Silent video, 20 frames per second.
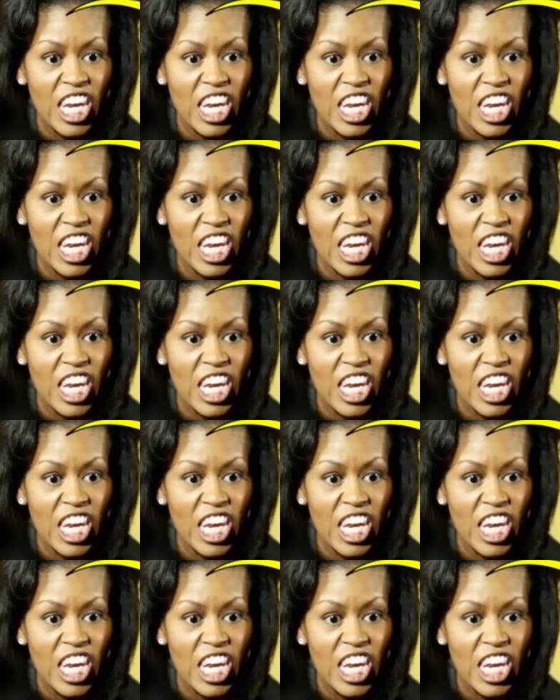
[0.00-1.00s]

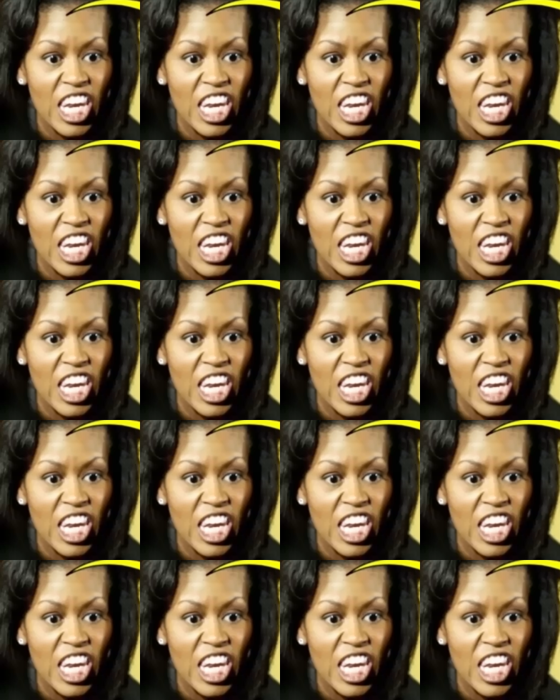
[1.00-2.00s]

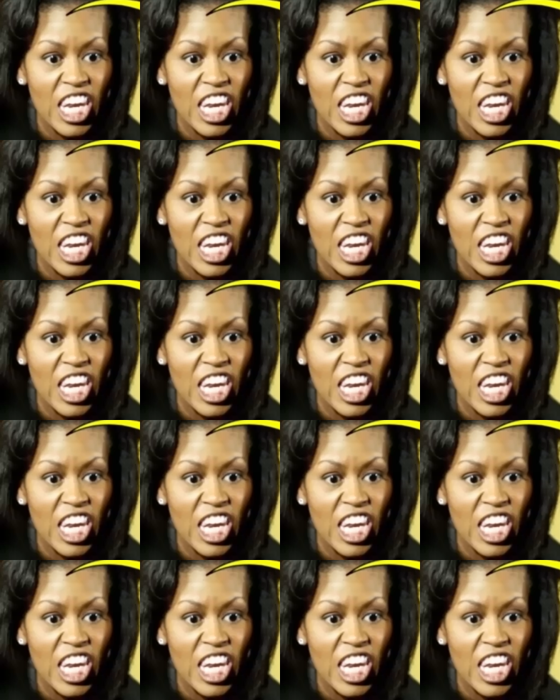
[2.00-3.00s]

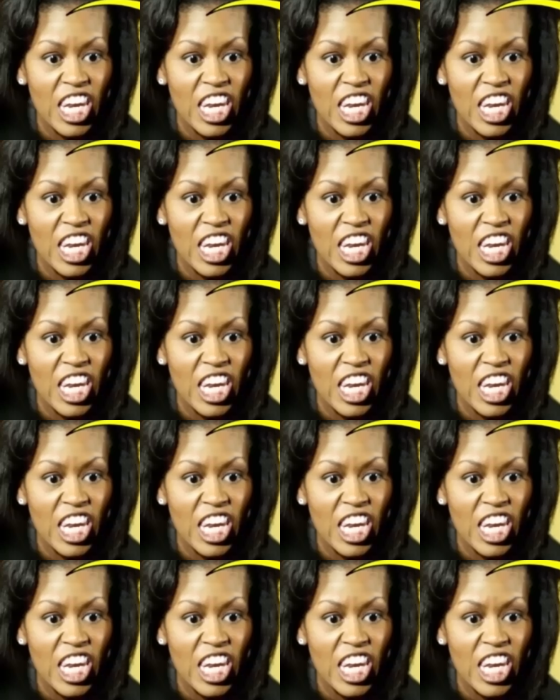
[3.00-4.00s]

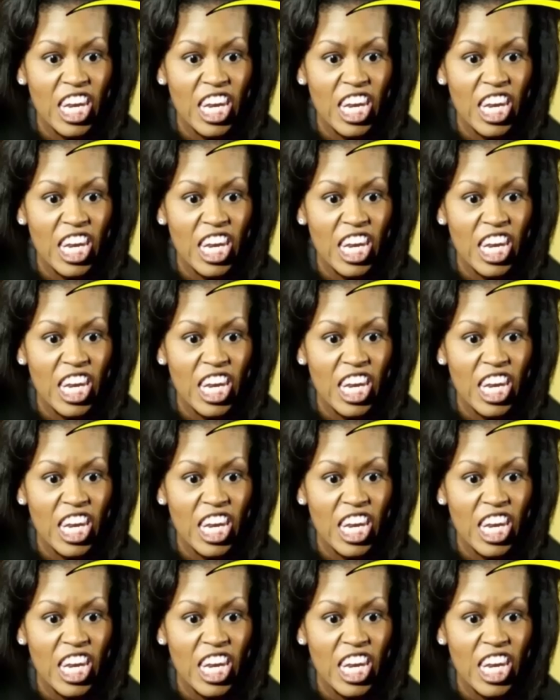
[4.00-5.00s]

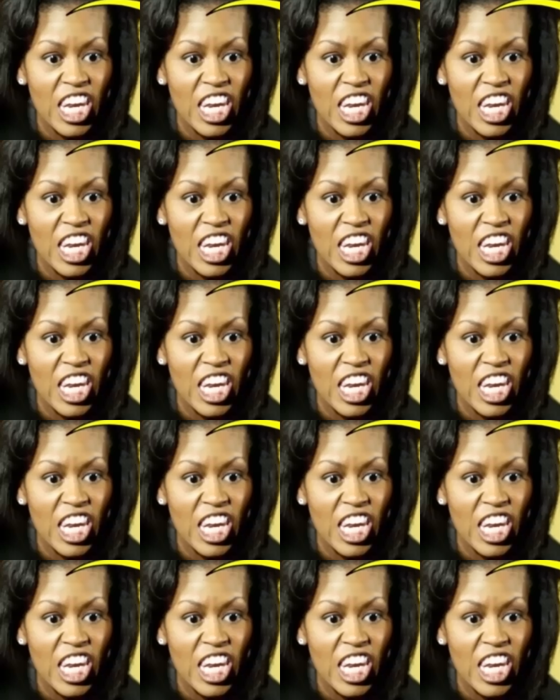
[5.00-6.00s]

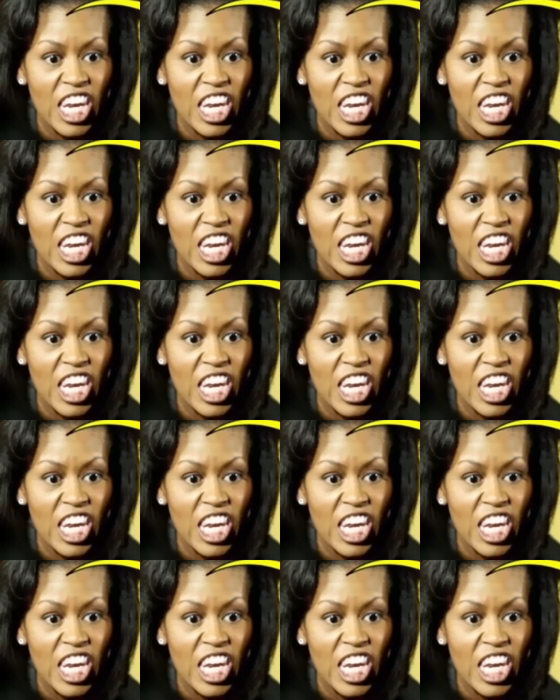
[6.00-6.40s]
(no lip movement)